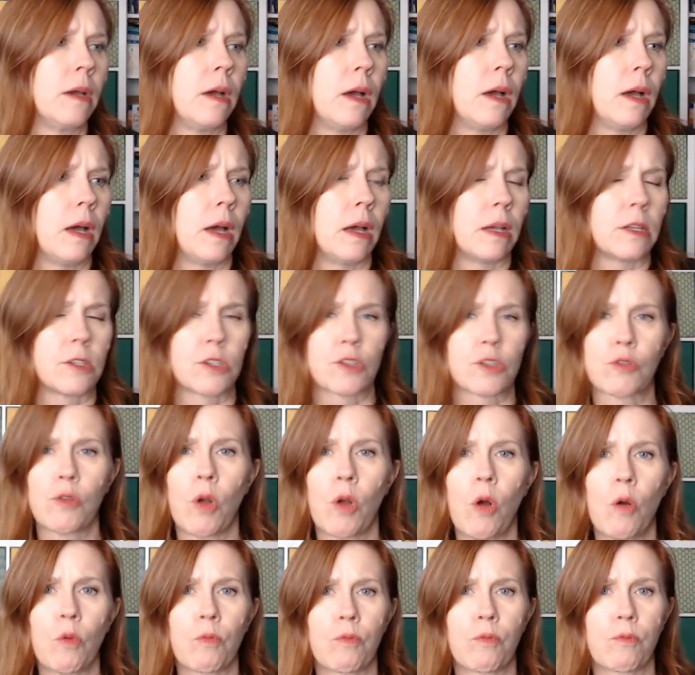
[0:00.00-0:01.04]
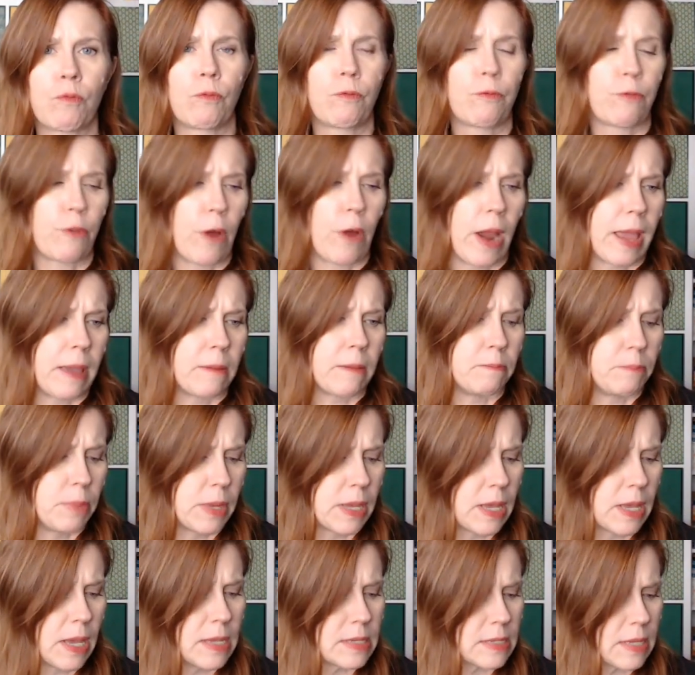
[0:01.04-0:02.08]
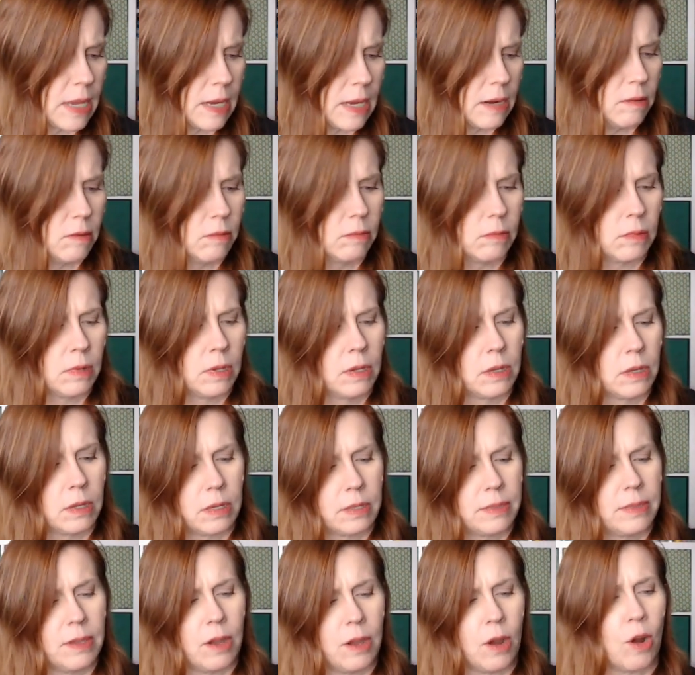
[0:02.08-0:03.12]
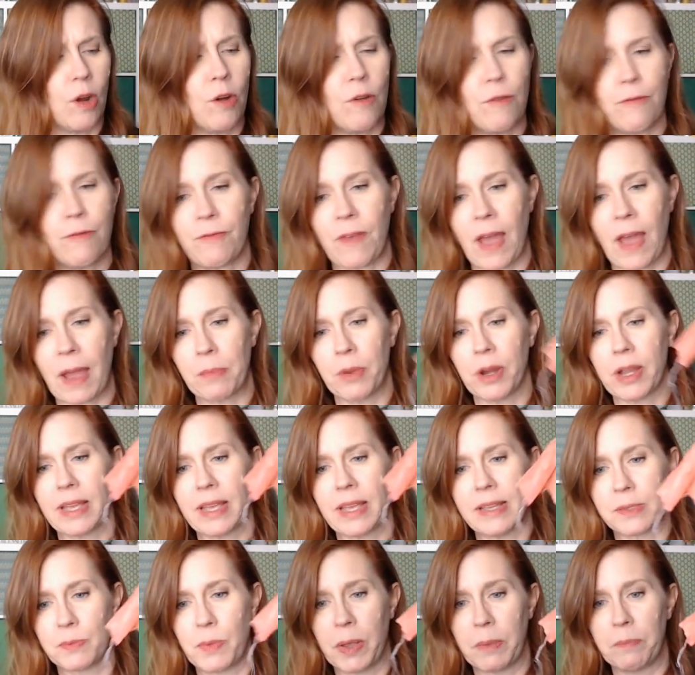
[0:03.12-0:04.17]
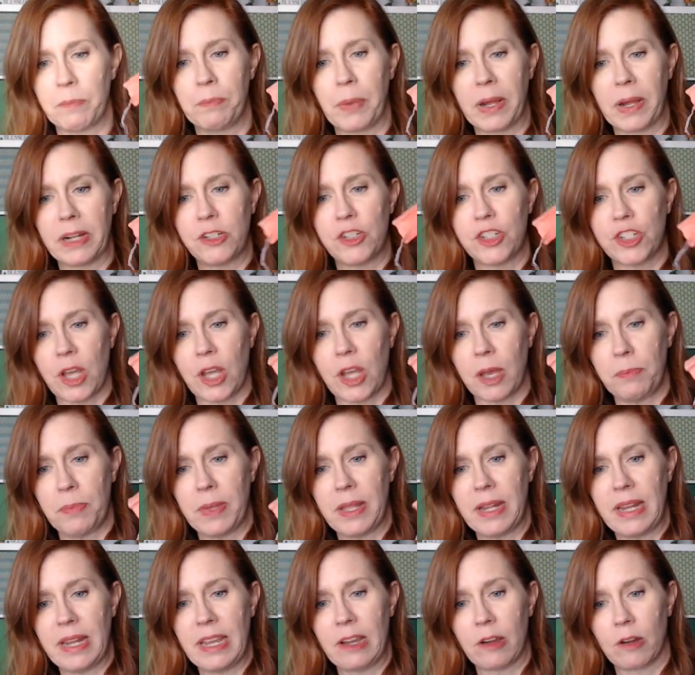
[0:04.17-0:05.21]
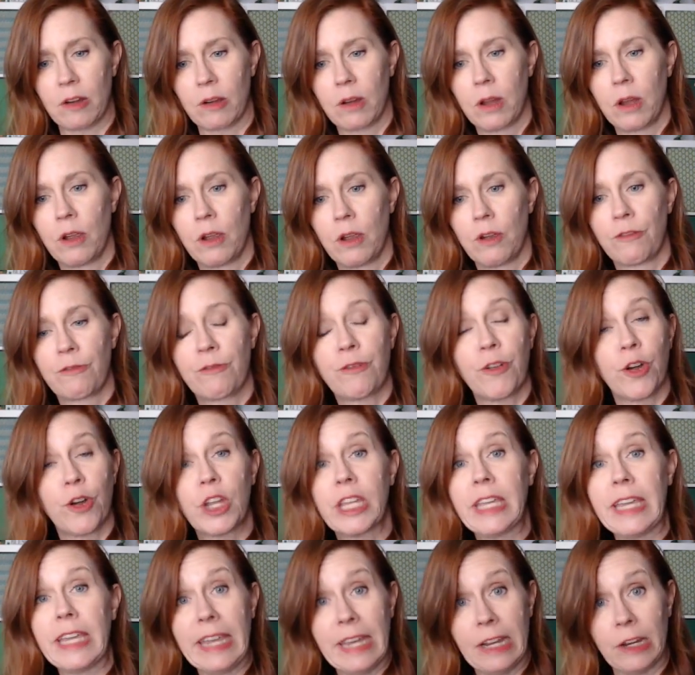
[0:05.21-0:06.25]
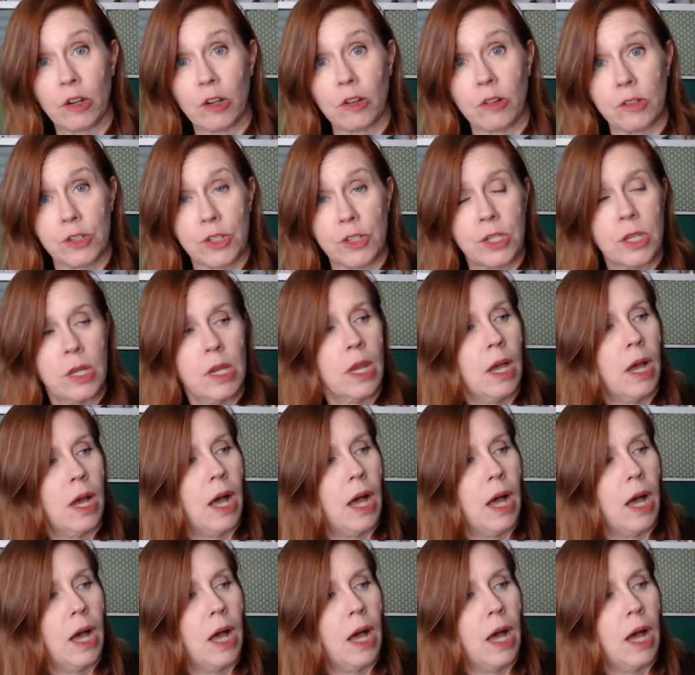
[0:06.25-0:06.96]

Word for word: a scroll frame because I don't, the, her fabric has been bunched up in here for years.